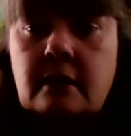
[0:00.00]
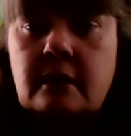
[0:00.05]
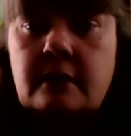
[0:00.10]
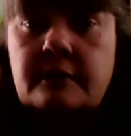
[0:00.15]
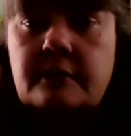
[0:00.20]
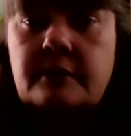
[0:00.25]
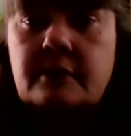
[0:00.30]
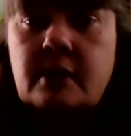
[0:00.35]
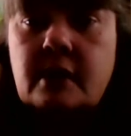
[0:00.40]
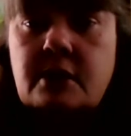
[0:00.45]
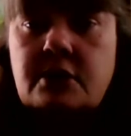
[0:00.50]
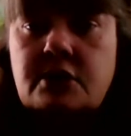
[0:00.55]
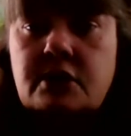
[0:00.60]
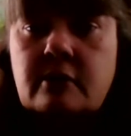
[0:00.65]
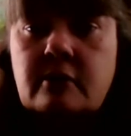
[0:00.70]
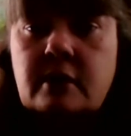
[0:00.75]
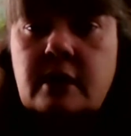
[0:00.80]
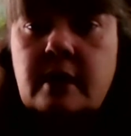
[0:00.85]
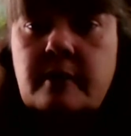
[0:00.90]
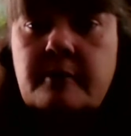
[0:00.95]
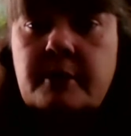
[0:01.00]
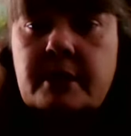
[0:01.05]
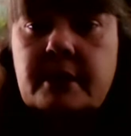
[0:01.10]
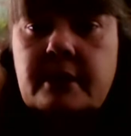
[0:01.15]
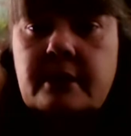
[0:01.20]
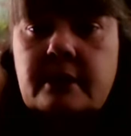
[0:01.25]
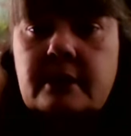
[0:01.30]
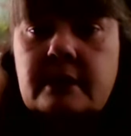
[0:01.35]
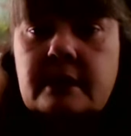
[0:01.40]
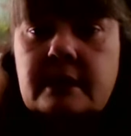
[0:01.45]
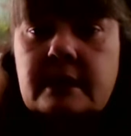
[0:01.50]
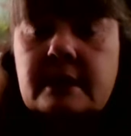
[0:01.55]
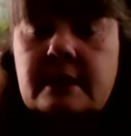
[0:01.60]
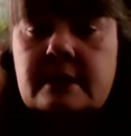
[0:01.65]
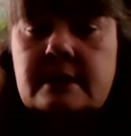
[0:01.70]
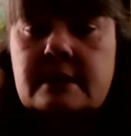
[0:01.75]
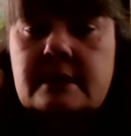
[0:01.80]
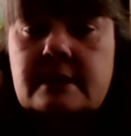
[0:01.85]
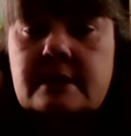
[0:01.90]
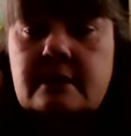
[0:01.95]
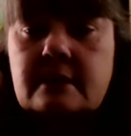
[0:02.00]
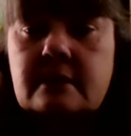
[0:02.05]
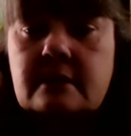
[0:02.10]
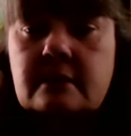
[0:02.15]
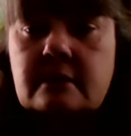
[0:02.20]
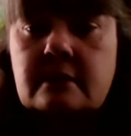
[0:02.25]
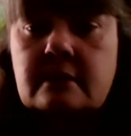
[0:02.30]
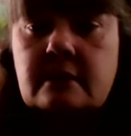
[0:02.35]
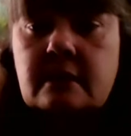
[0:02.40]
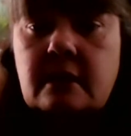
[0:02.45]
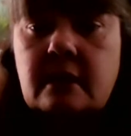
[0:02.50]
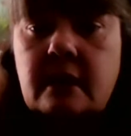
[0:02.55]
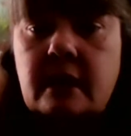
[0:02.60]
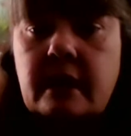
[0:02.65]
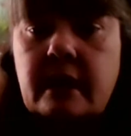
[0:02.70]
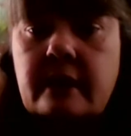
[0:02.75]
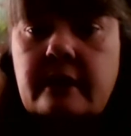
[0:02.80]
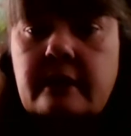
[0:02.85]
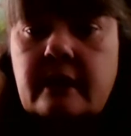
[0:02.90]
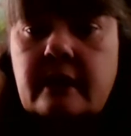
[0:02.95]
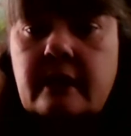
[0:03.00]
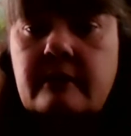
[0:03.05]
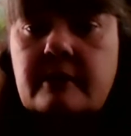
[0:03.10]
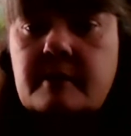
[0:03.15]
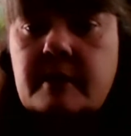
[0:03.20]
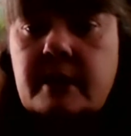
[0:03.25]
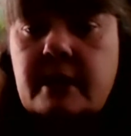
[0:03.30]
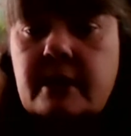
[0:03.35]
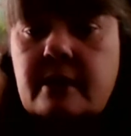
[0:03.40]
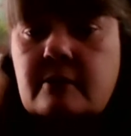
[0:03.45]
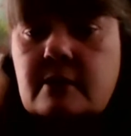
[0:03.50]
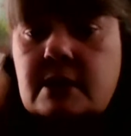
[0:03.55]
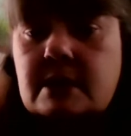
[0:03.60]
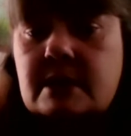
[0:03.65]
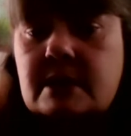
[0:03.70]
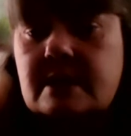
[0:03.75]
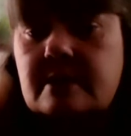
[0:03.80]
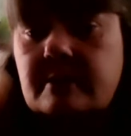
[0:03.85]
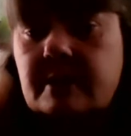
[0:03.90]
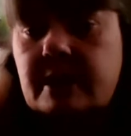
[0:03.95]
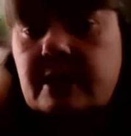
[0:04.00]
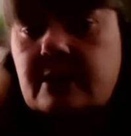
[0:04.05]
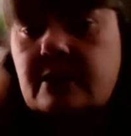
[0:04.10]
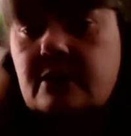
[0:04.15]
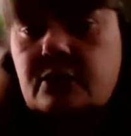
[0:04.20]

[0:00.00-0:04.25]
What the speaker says: Oh, they're not showing up in the list. All right, everybody that wants to be in